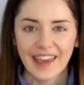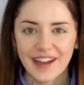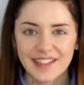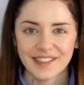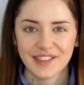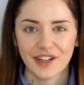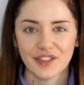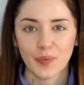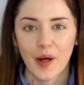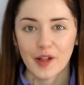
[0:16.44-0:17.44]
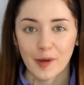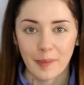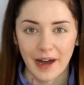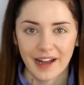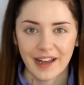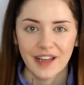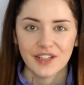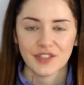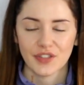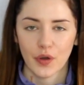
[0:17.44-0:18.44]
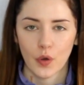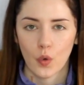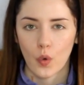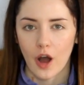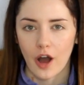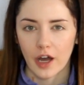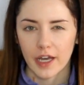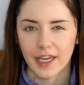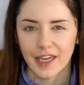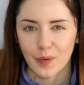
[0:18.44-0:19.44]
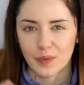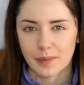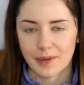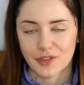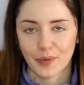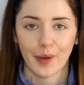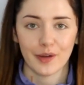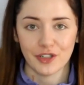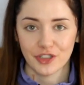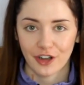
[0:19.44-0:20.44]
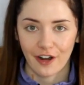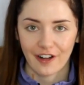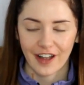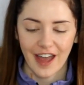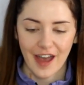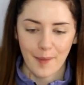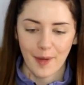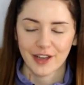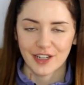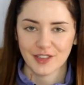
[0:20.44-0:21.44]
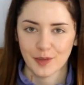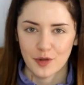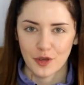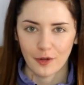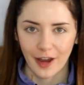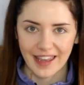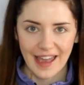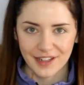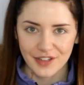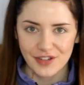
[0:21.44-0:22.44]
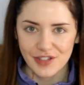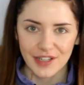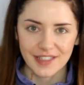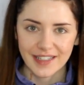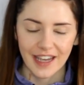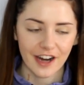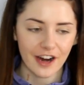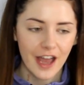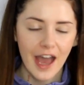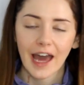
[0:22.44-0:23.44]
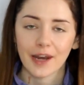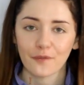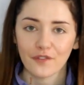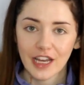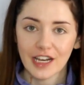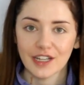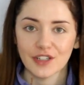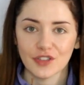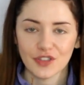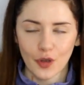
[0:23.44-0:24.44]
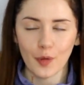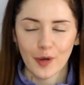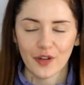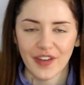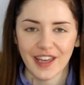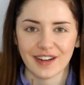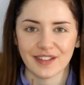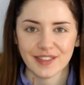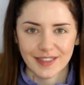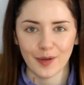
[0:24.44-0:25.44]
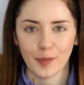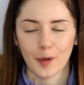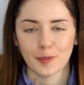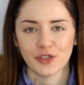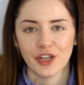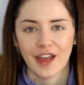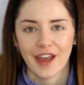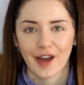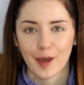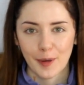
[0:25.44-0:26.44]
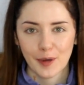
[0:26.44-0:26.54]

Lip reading: Hey guys and dolls, welcome back. So I was about to go out on a jog. I got some new like exercise gear and I'm feeling so motivated and so pumped. I